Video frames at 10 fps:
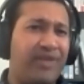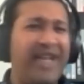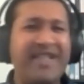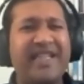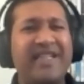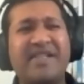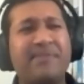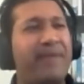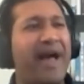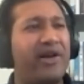And see, it
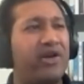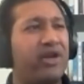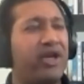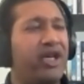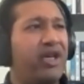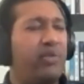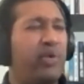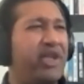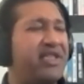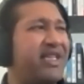doesn't matter
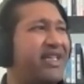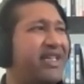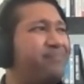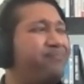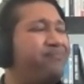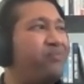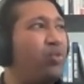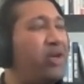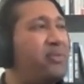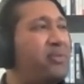when it's like
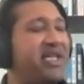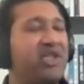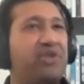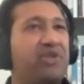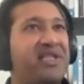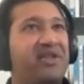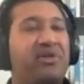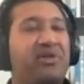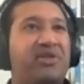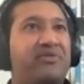1%, 2%,
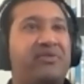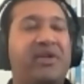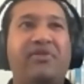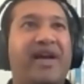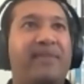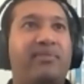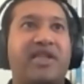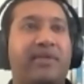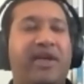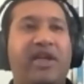3%, even
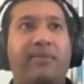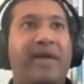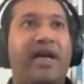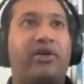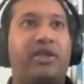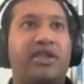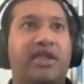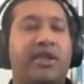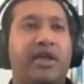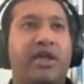5%, it may not matter a
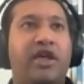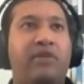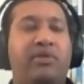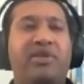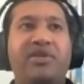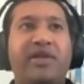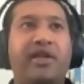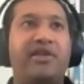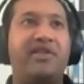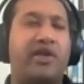ton. But once
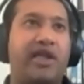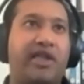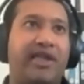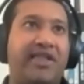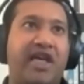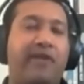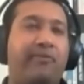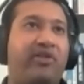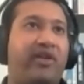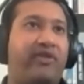you start hitting that 10%,
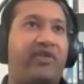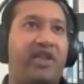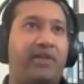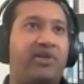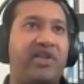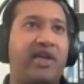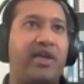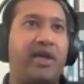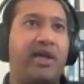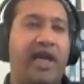15%,
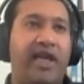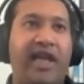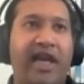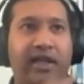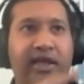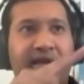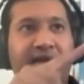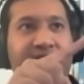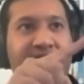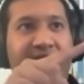and again,
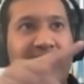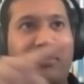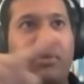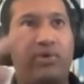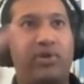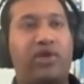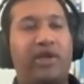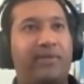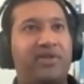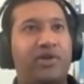that number will
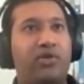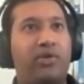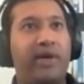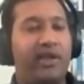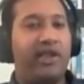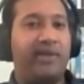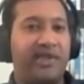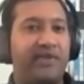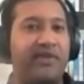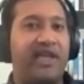creep up so quickly
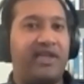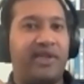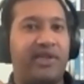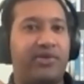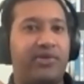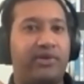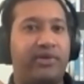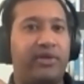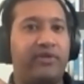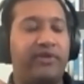because of the exponential growth
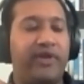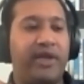curve.